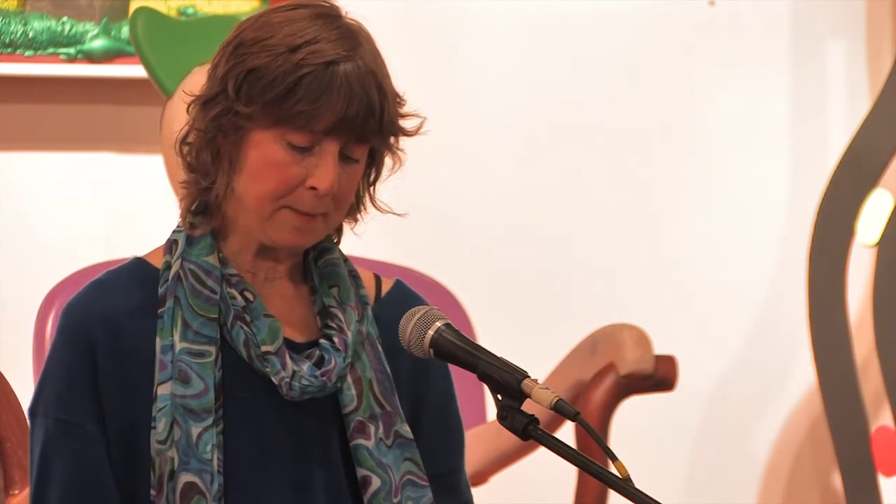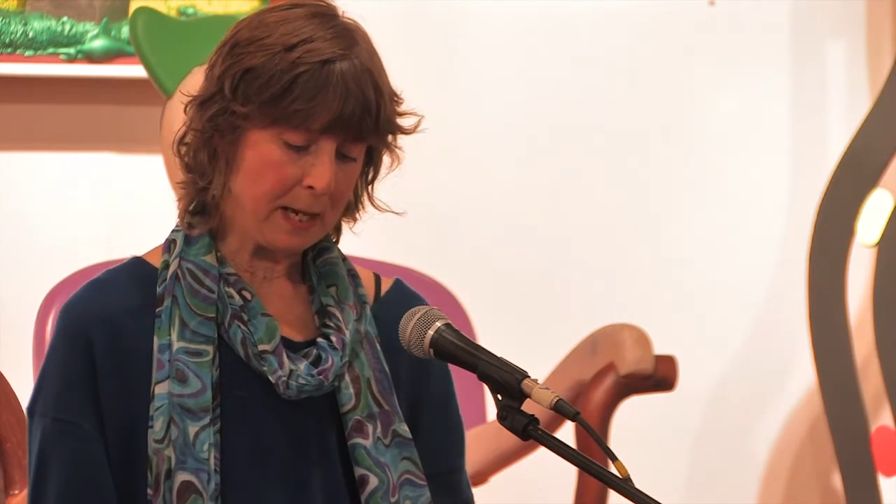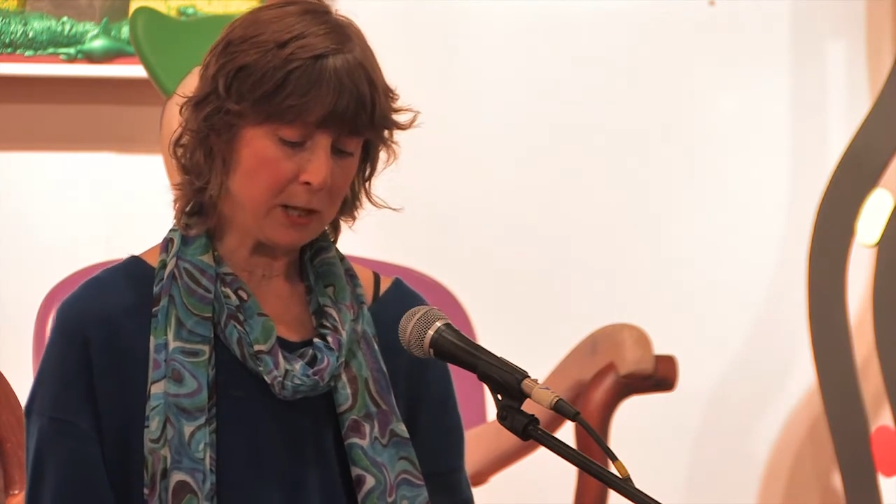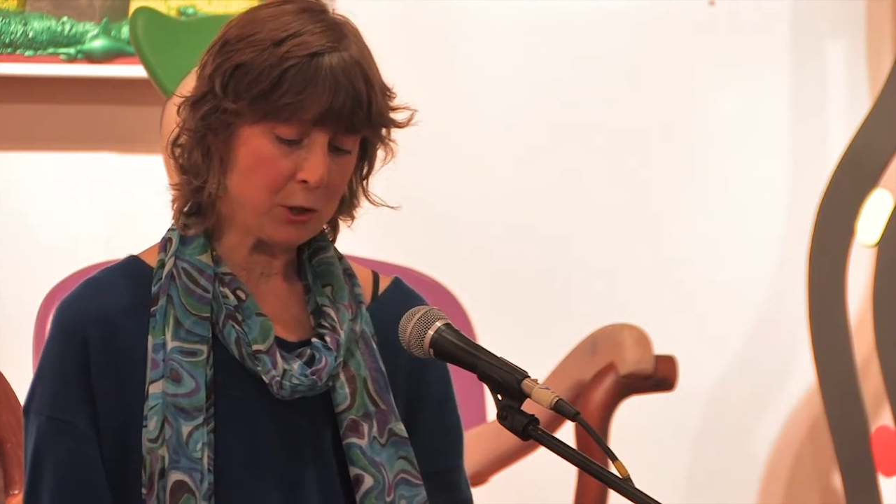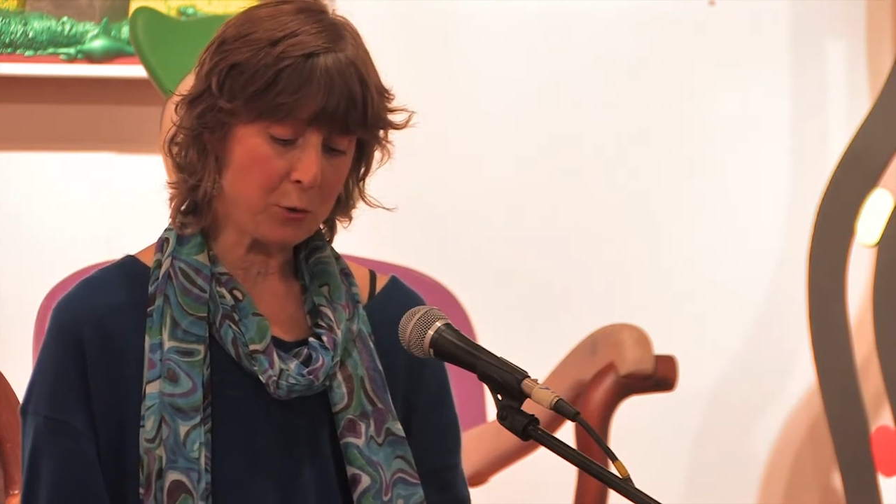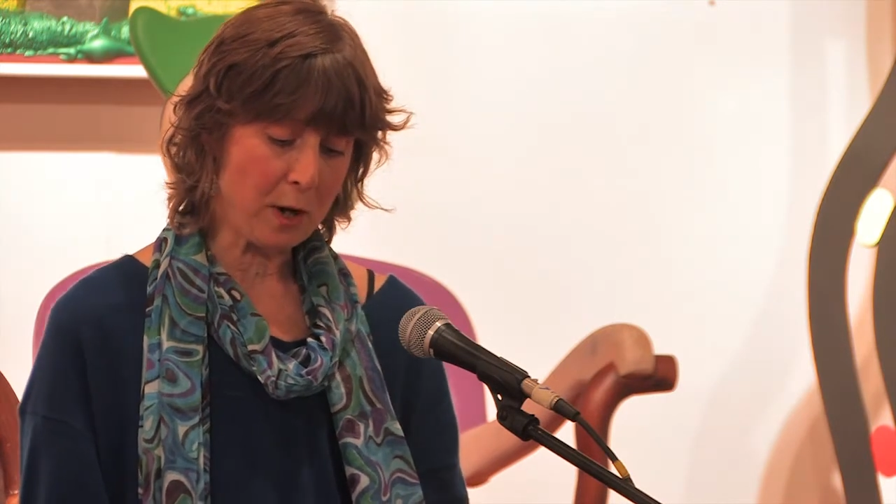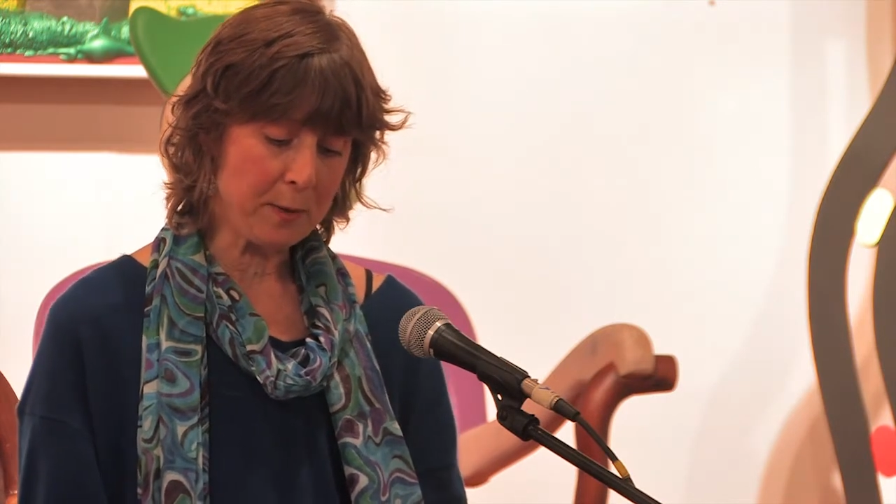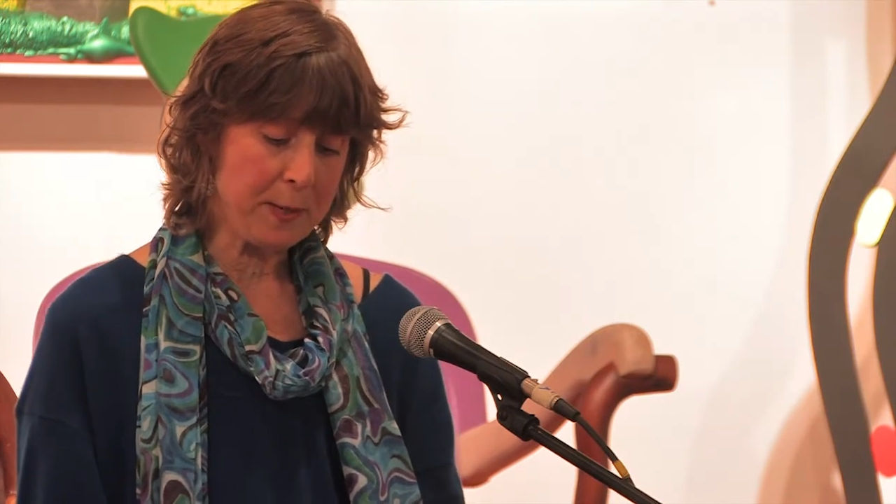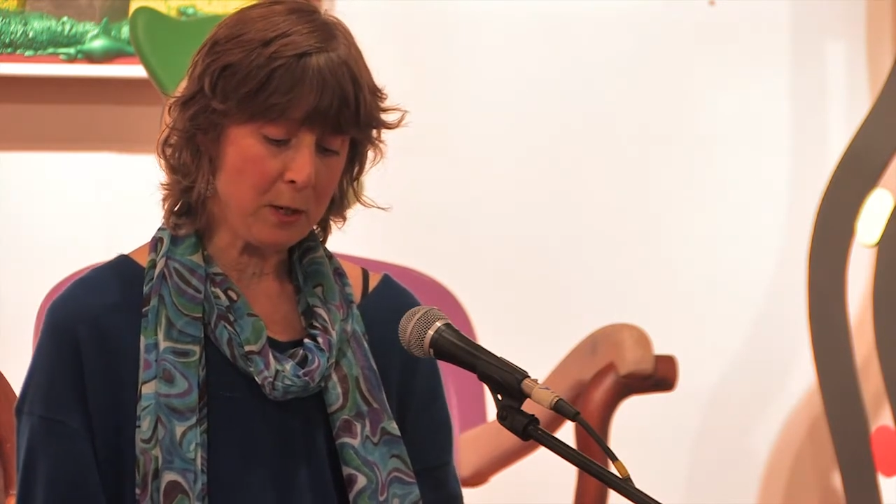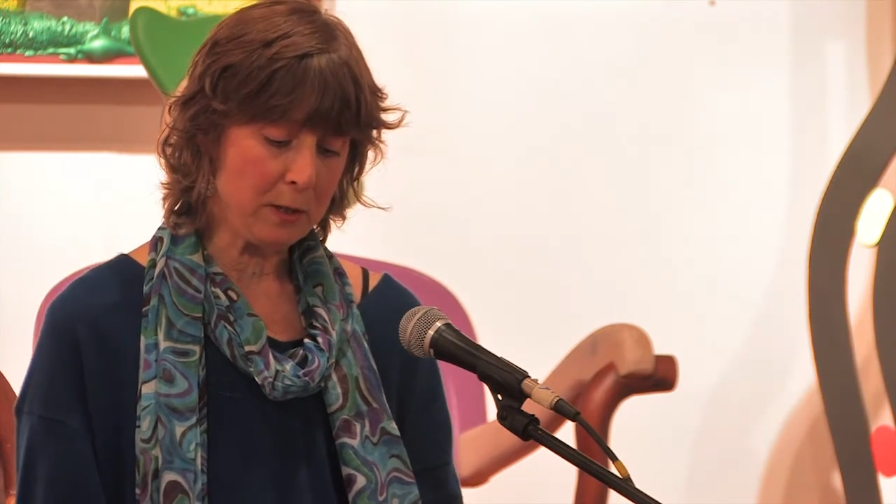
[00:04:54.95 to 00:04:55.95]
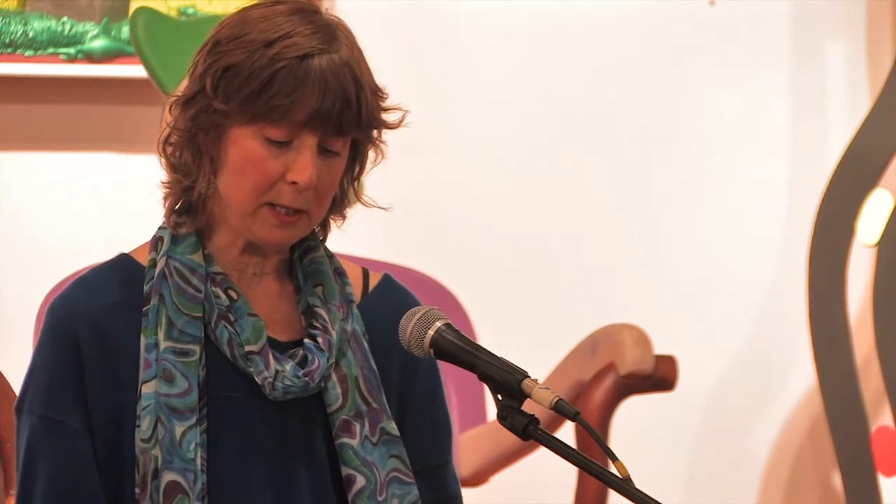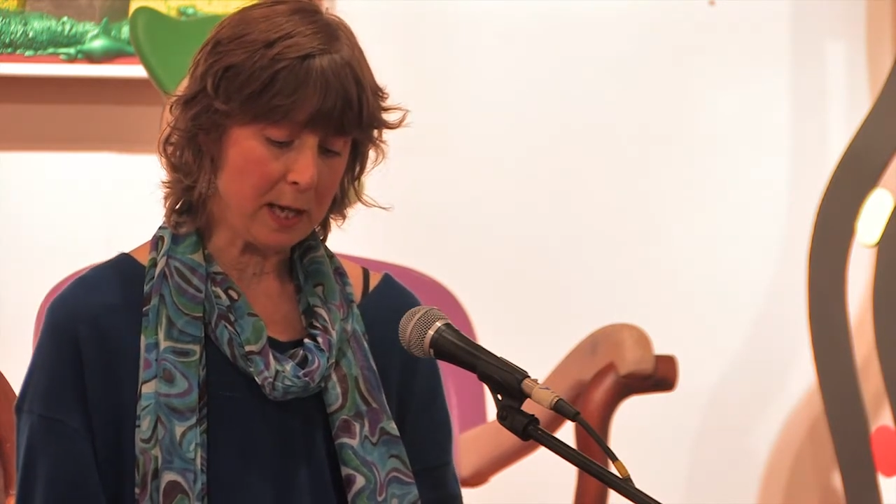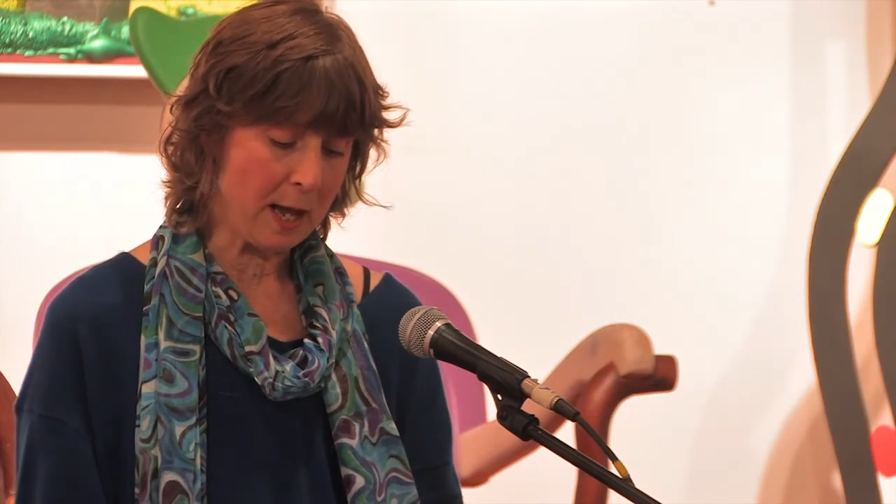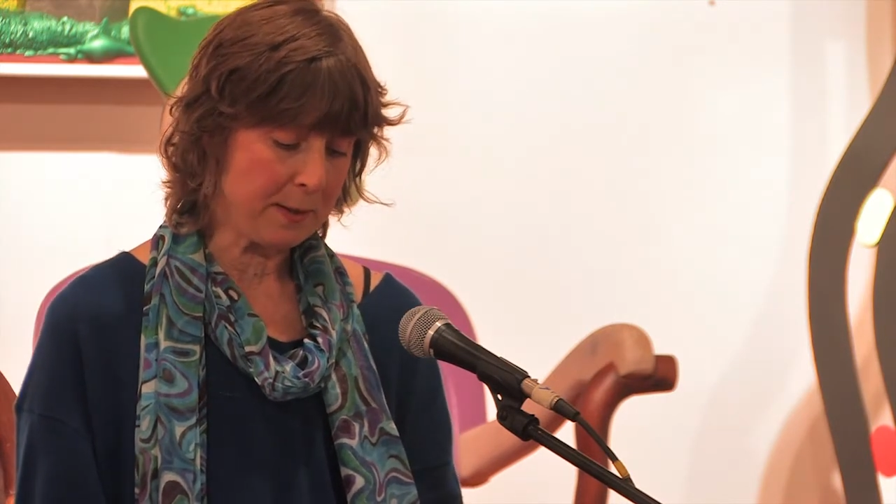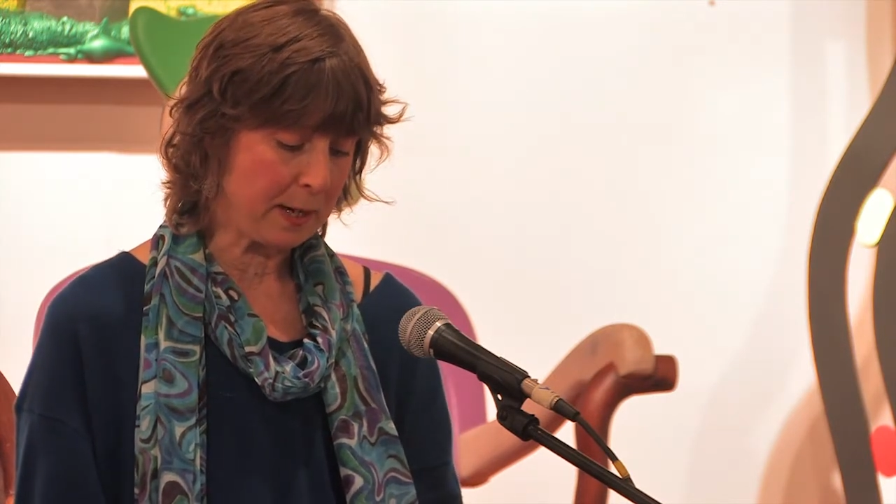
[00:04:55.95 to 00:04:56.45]
It struck me early
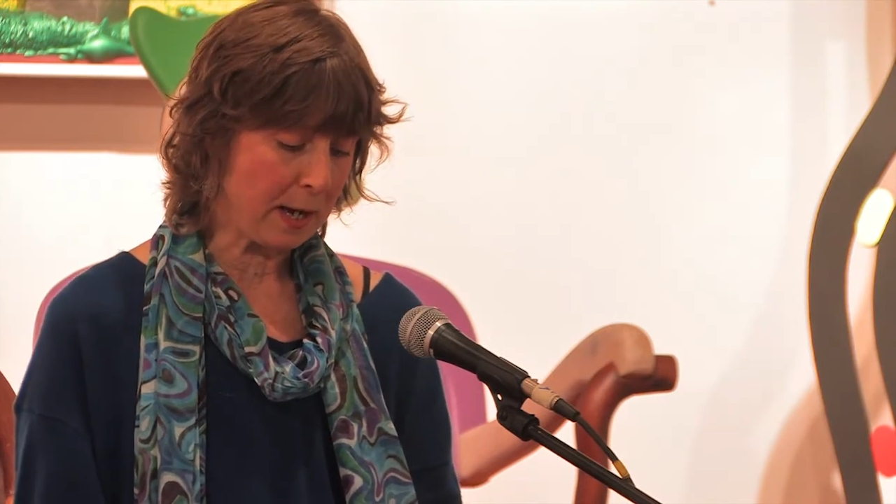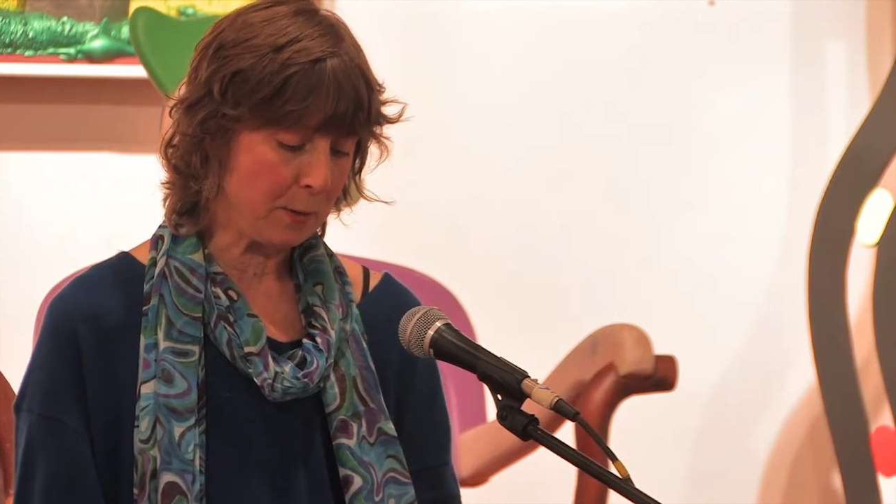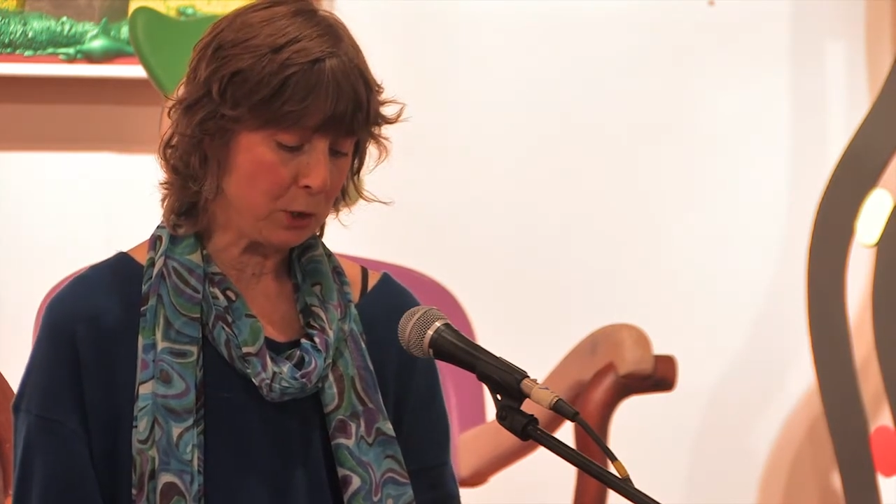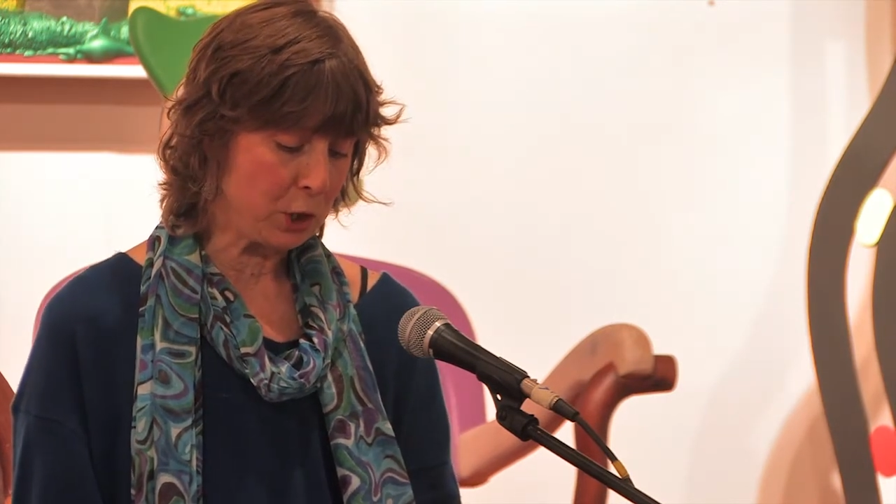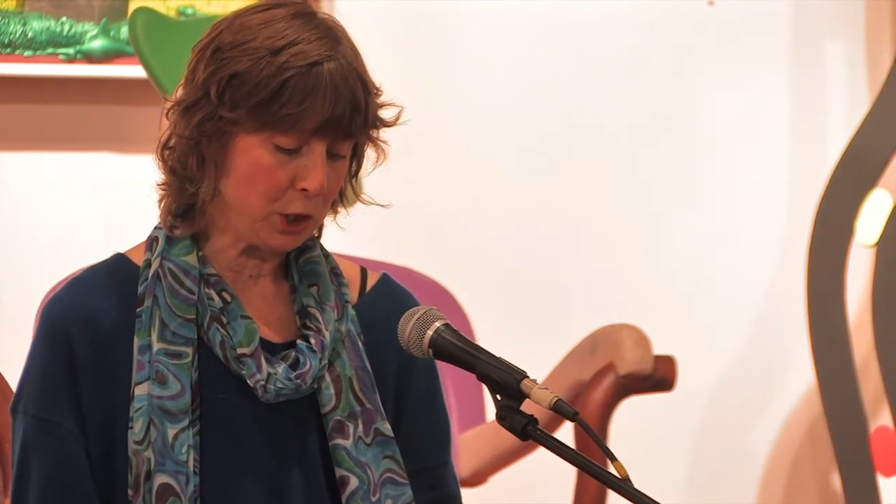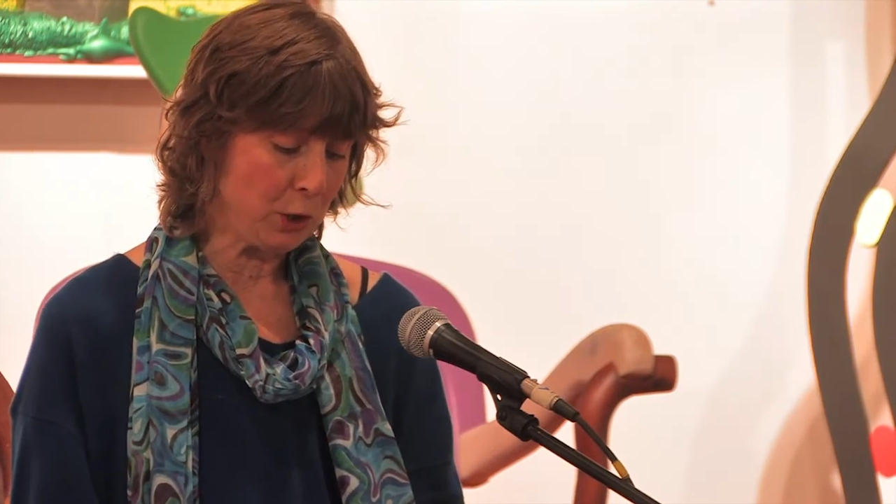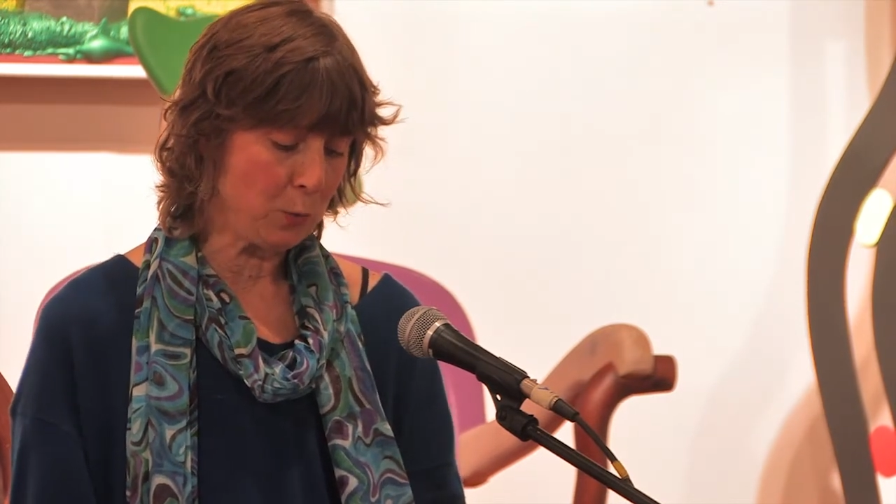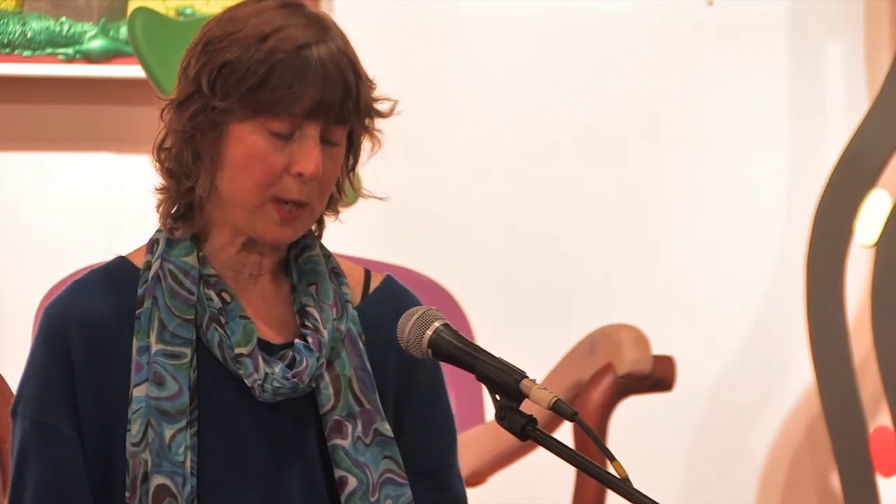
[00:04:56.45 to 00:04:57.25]
on that I would do